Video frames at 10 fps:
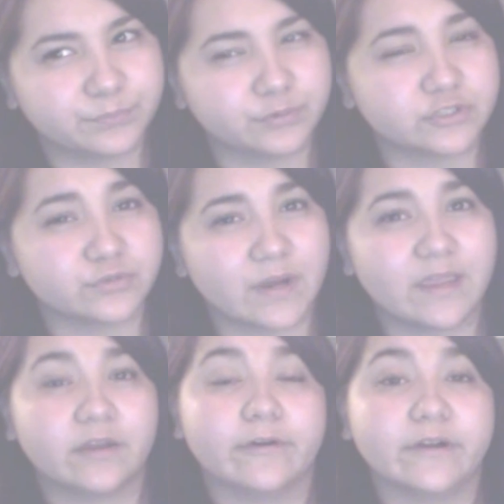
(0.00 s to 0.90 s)

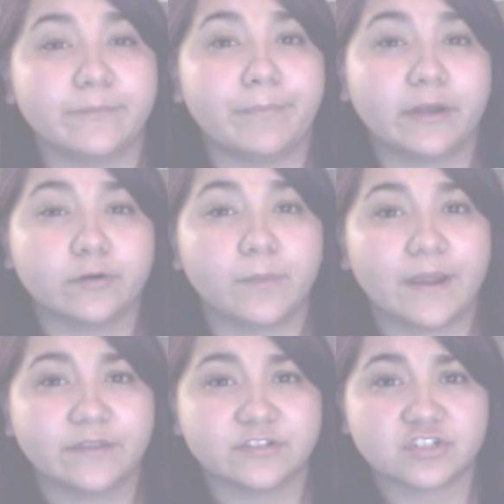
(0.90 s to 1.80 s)
portray her in a better
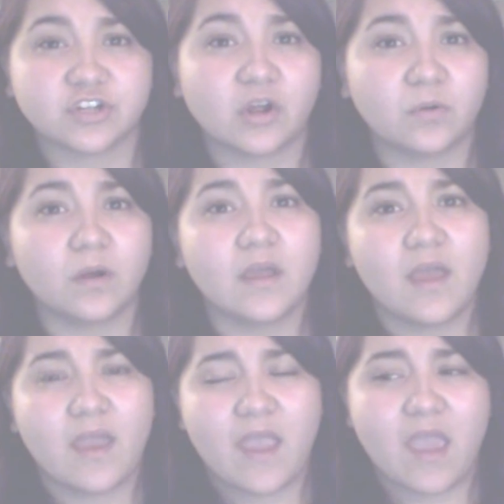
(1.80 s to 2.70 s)
way in the show.
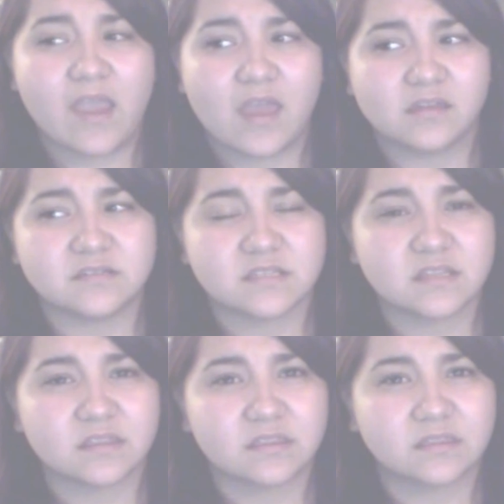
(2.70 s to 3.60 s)
And
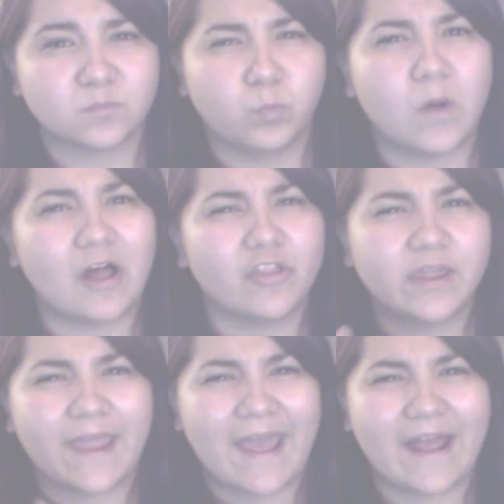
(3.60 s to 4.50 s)
while
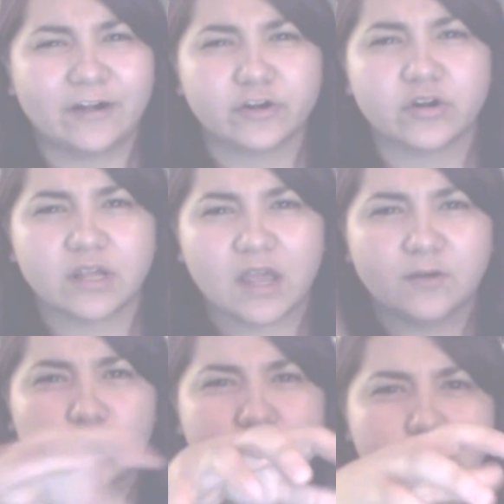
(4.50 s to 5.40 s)
they had her in a
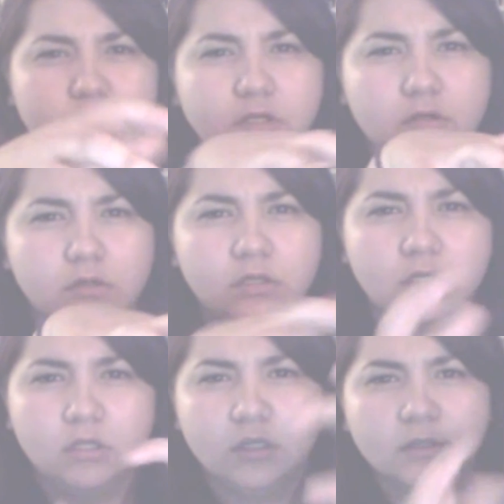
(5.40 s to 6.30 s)
kind of weird little
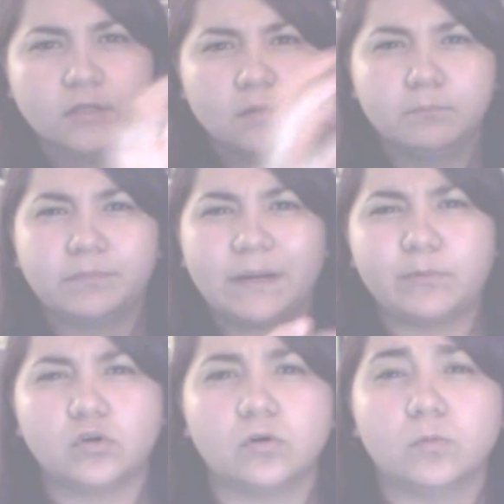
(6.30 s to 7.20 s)

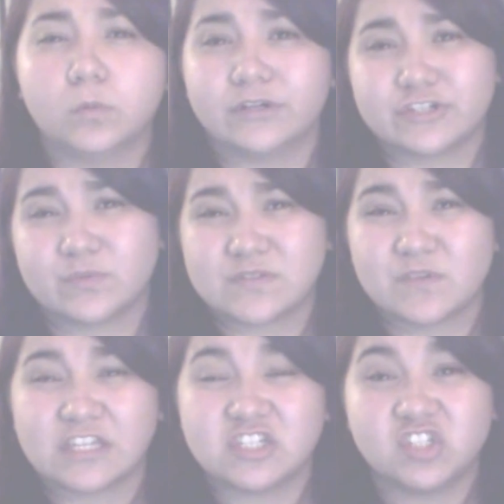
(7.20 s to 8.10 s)
bubble where she wasn't
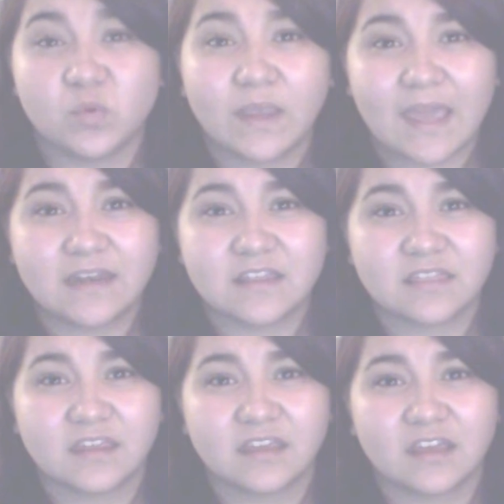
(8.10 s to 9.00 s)
really doing
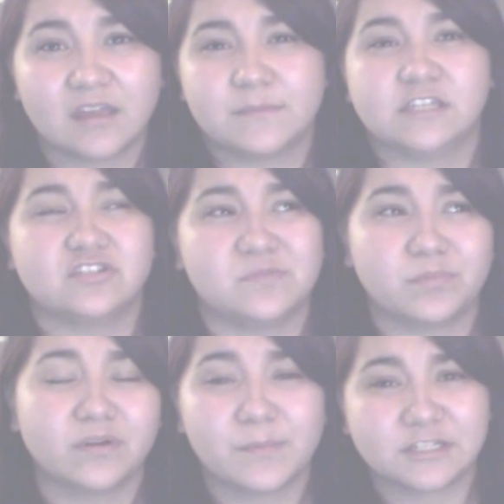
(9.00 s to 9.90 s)
anything, I mean, she'd
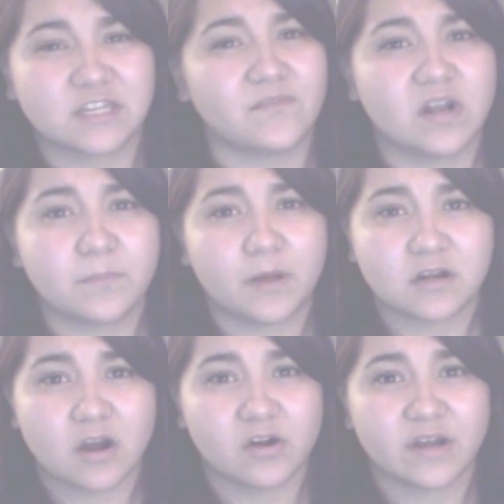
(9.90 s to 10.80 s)
pretty much given up
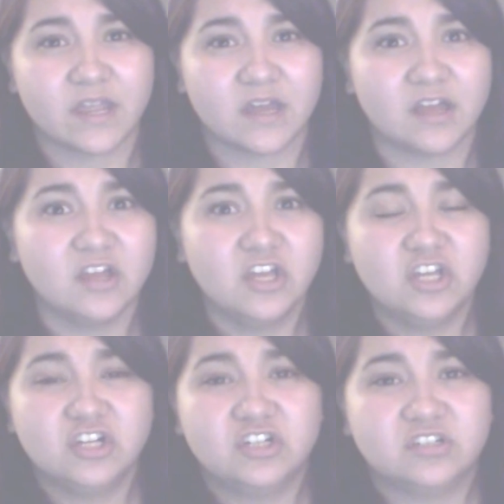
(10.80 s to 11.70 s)
on Arya.
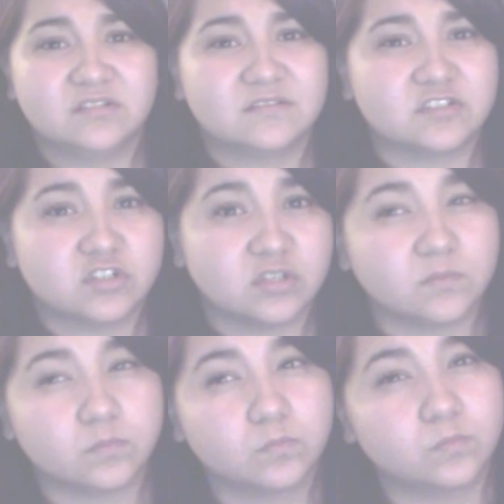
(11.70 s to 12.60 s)

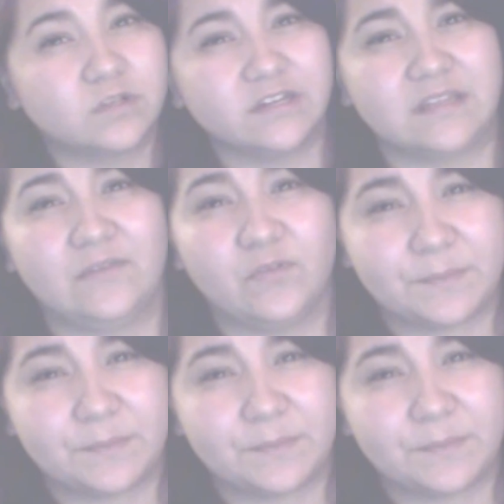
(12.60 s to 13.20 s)
She didn't give up